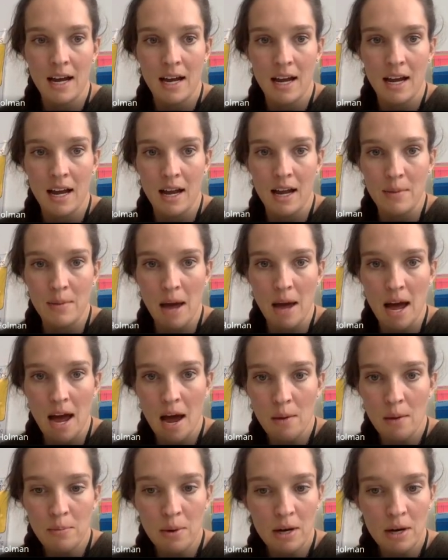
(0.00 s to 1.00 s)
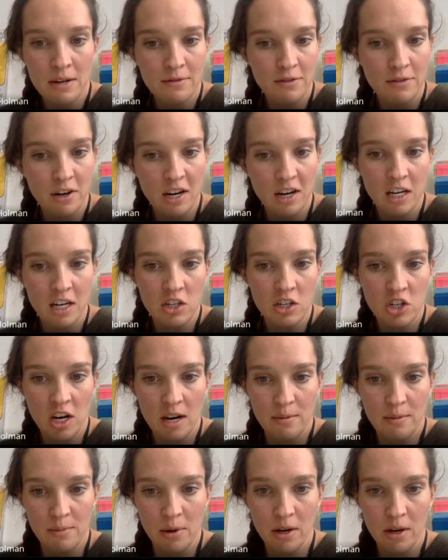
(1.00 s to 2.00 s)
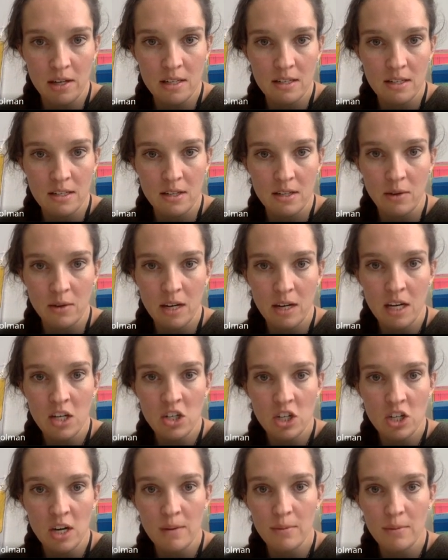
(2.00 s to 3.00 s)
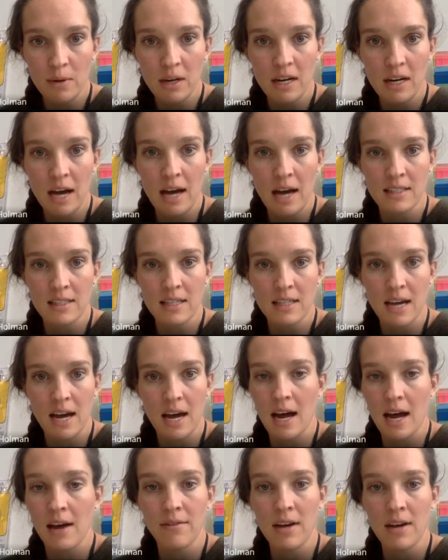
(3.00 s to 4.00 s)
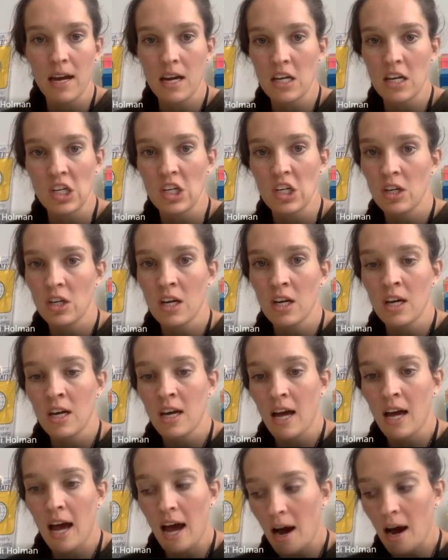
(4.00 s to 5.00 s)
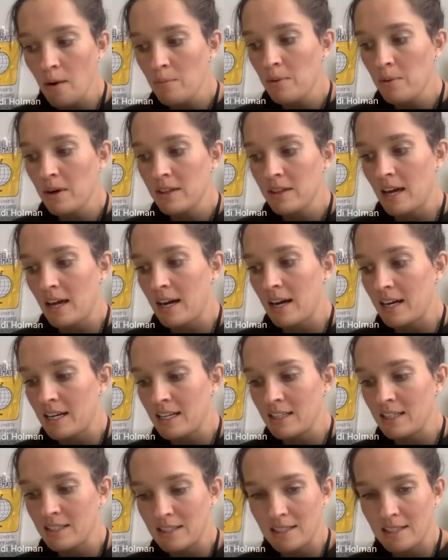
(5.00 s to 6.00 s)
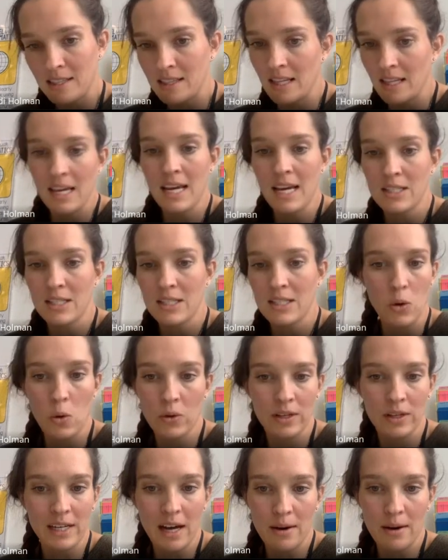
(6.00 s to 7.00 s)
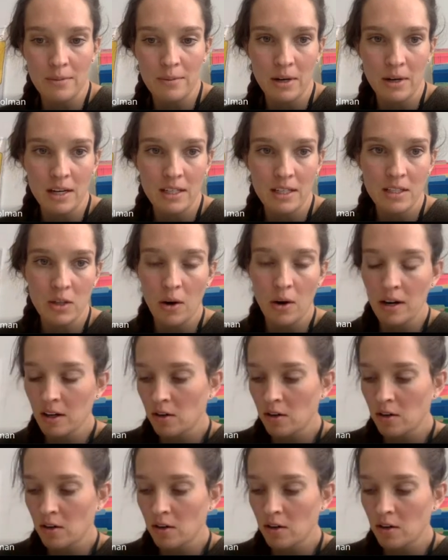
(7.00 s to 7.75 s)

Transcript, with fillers: um, output for each input. So each input has to have a output that is its only output. So on a